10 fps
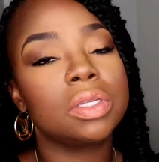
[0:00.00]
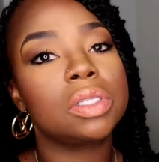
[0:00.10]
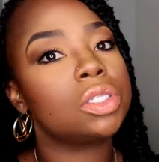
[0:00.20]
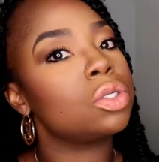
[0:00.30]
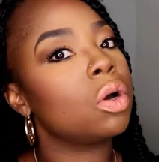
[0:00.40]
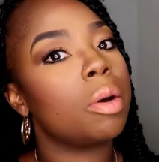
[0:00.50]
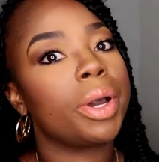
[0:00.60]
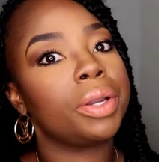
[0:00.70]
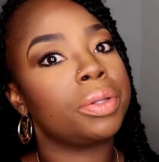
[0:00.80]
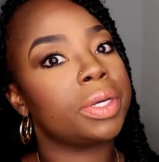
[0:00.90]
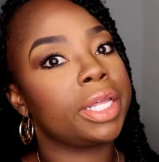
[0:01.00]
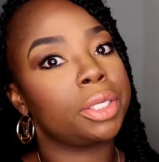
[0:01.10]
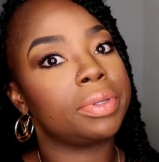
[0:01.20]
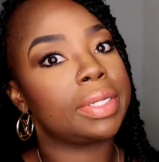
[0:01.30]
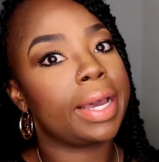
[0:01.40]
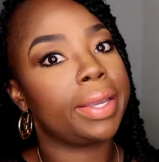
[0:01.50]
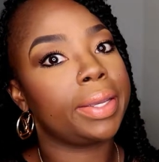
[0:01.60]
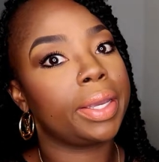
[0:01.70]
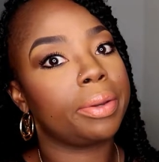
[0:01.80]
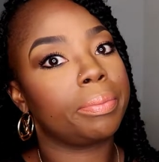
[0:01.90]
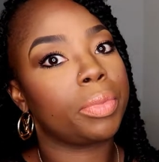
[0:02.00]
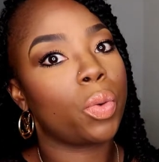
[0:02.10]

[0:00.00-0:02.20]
Sis, don't come out here looking like you're in the Lion King.